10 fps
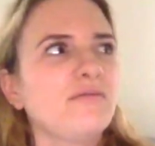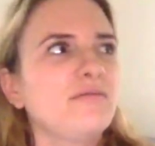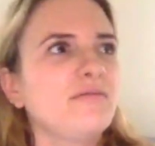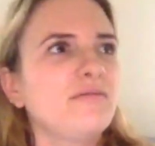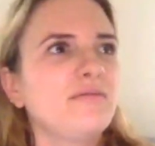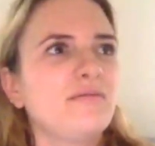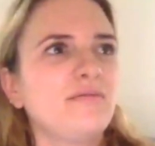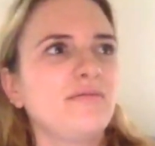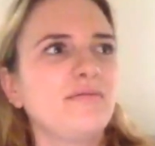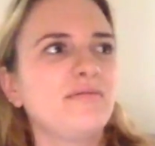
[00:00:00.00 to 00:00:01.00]

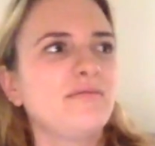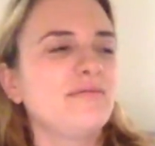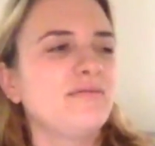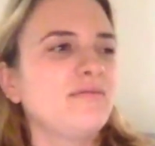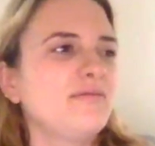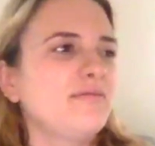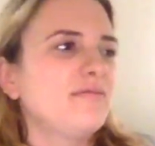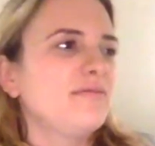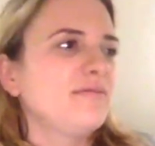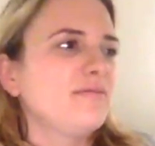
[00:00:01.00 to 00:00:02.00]

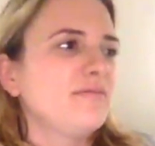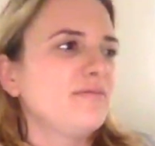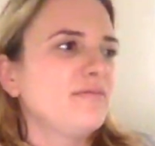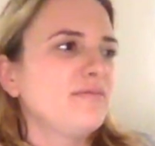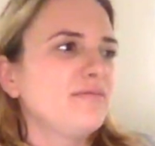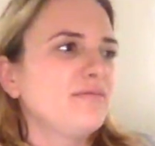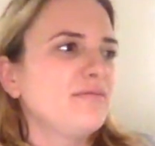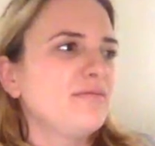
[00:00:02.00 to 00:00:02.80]
Nobody speaks.